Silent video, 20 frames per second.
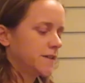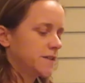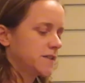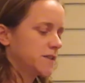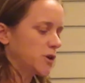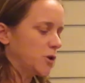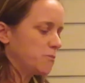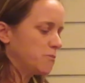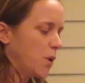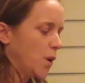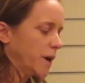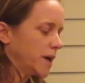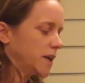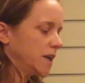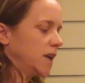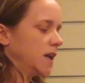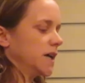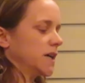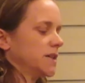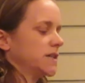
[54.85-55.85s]
so
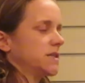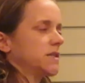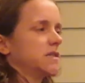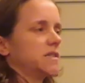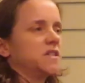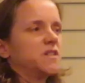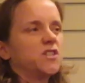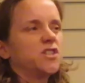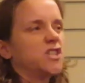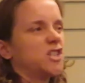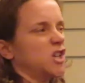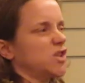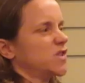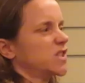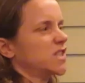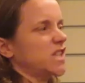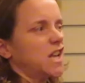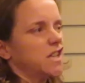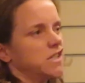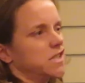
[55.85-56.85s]
pointless, and so
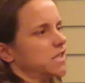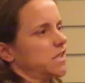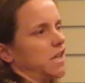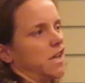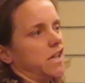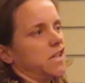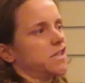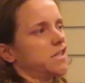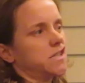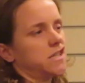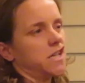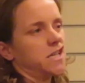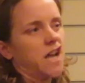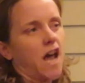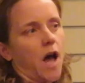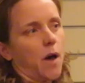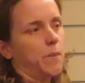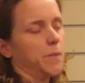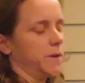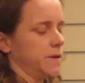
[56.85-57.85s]
senseless had
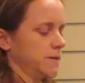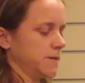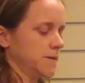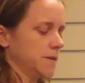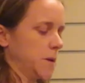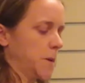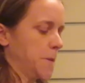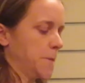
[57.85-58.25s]
happened.